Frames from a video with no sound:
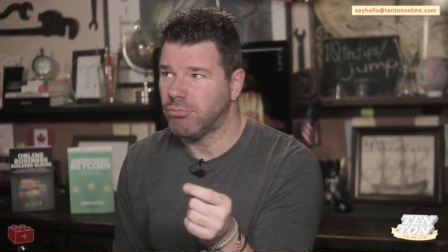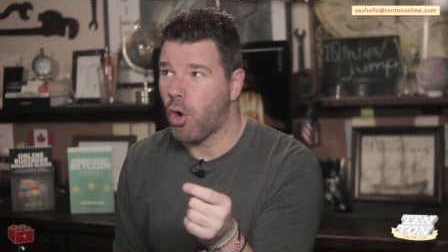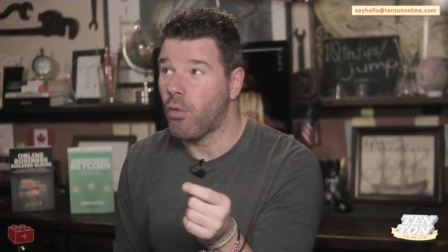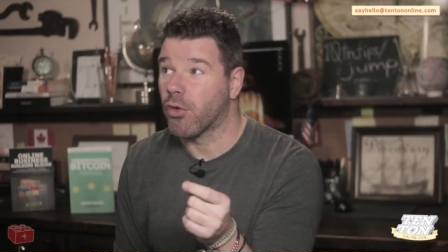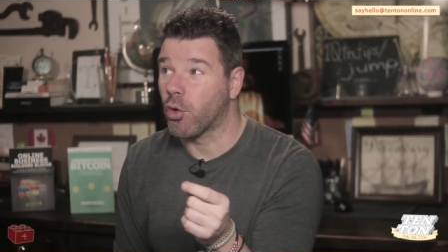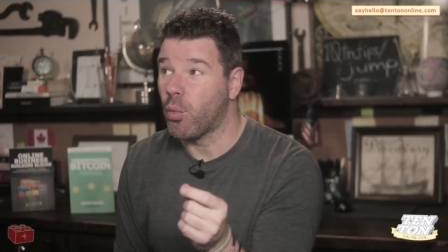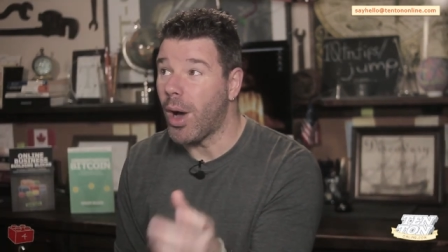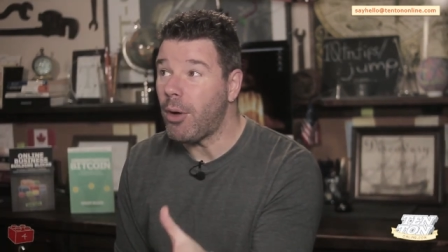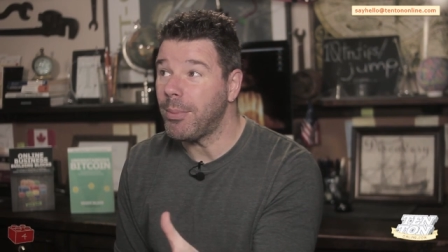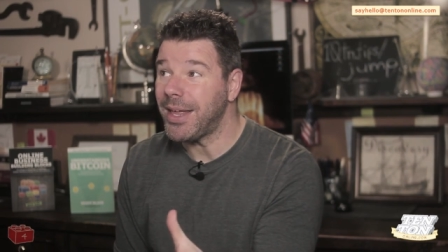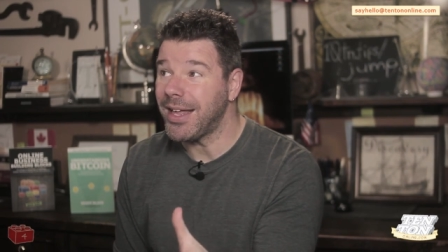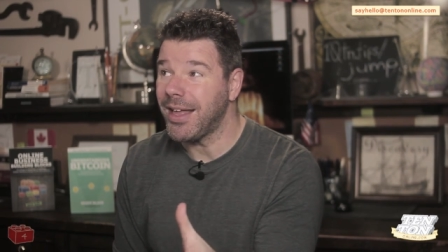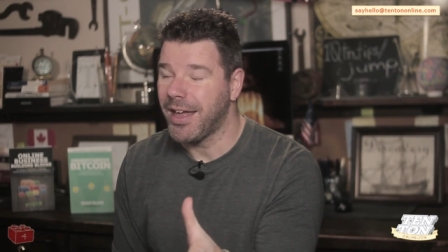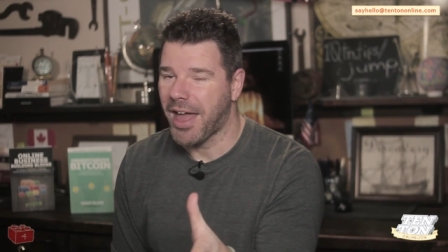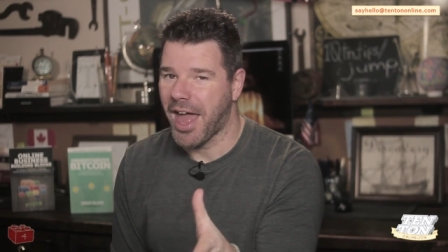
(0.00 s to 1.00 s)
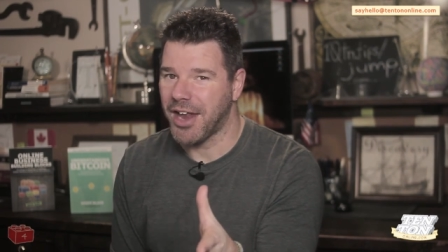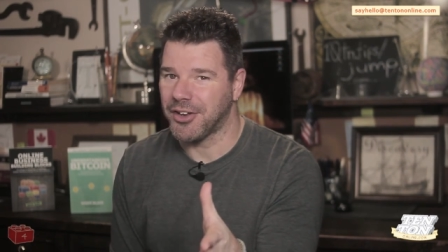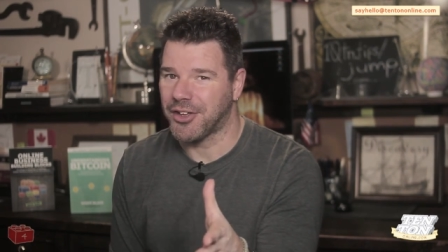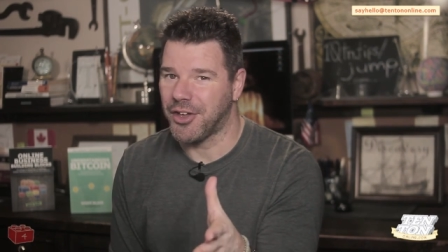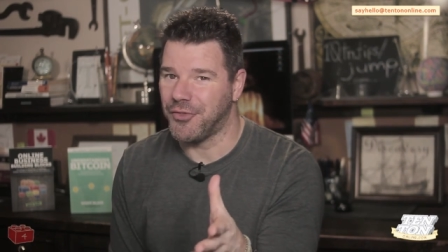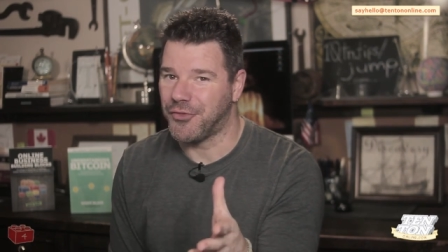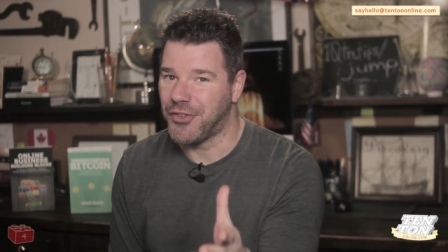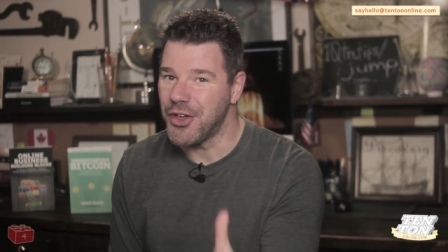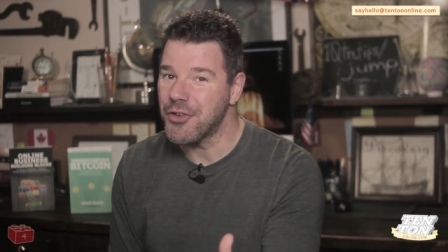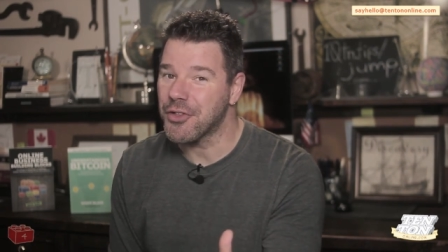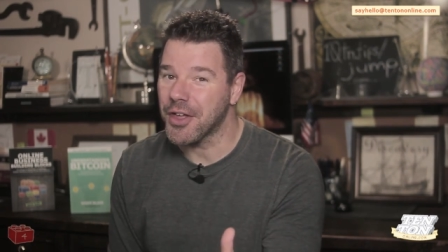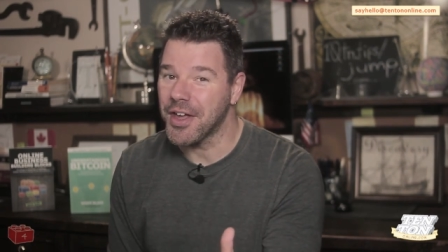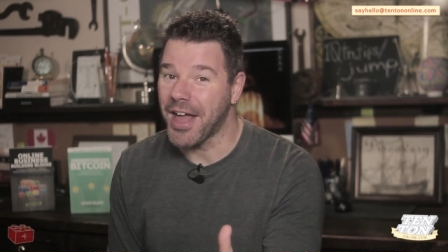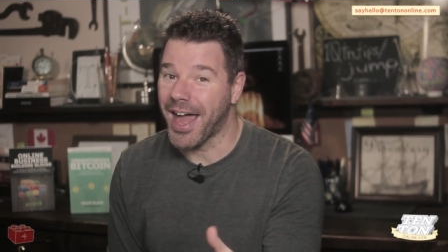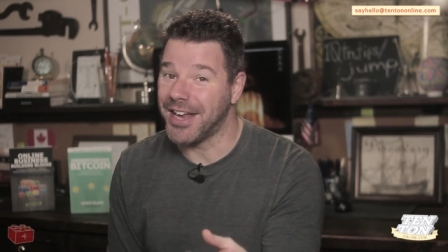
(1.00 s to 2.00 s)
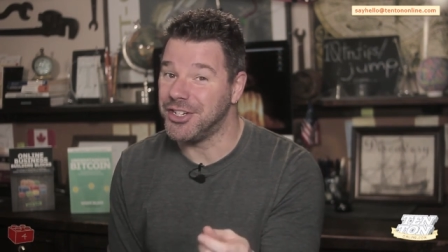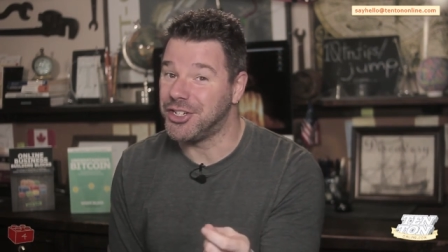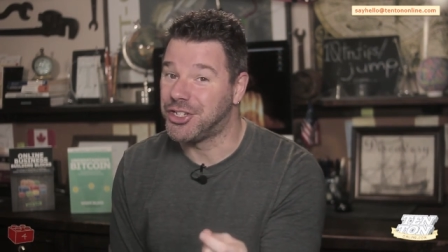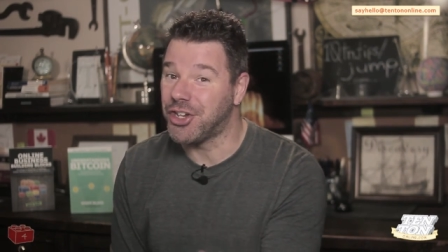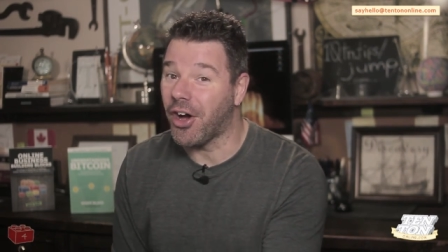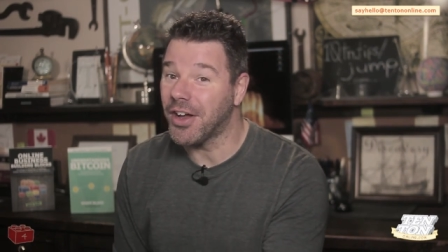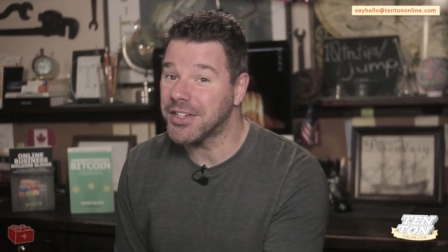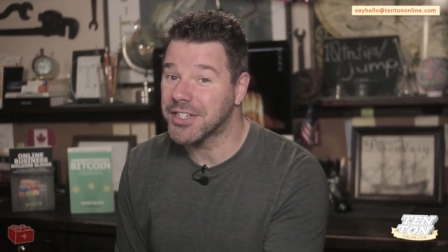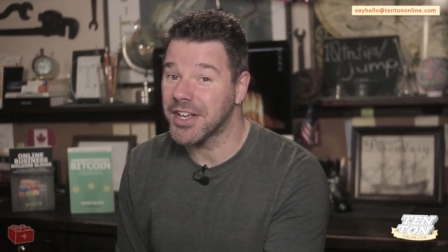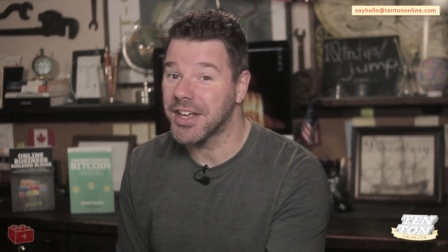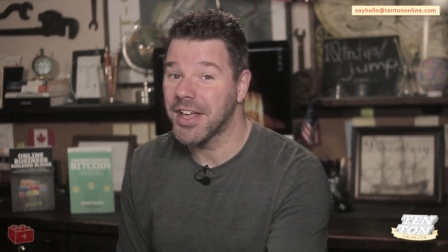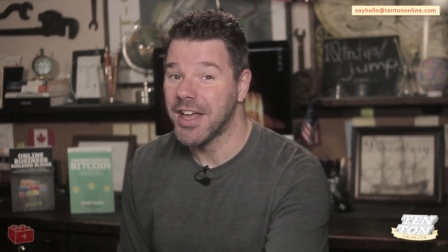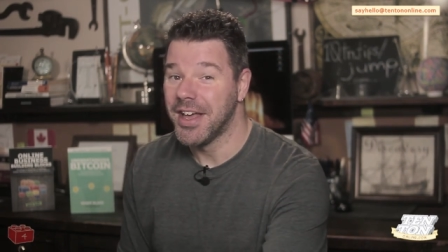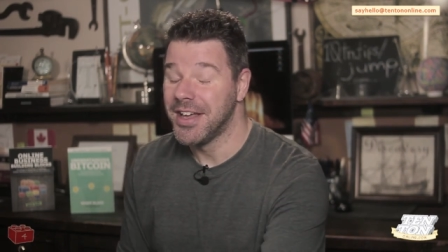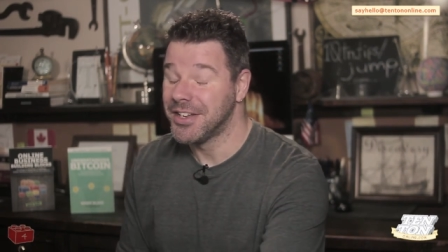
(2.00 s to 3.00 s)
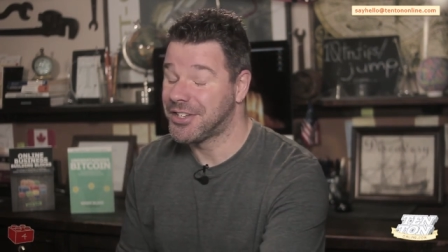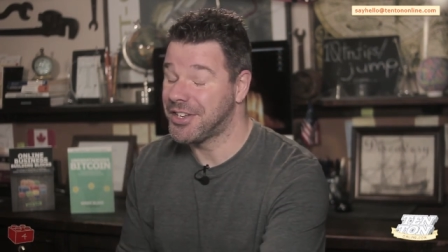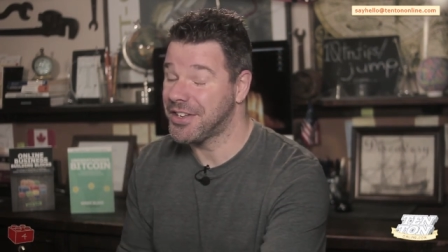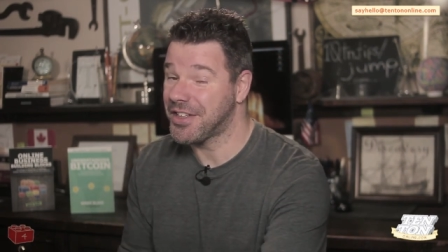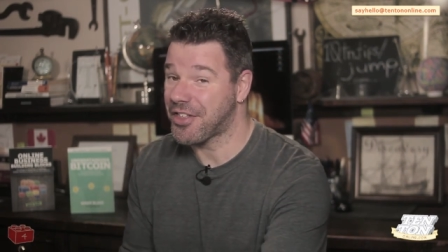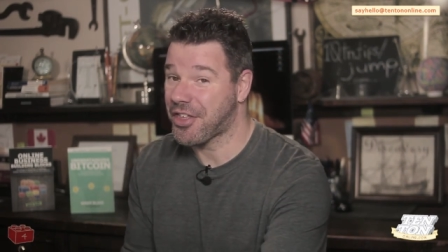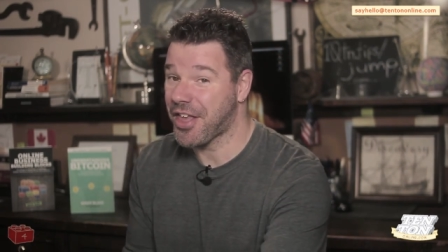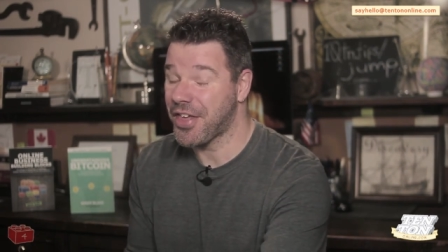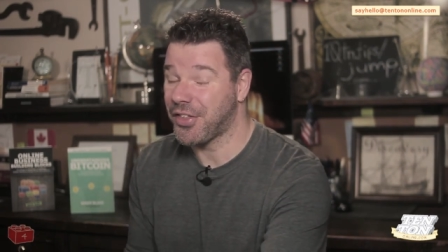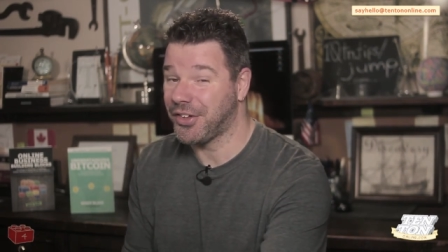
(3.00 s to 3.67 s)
overwhelming and confusing and daunting, to say the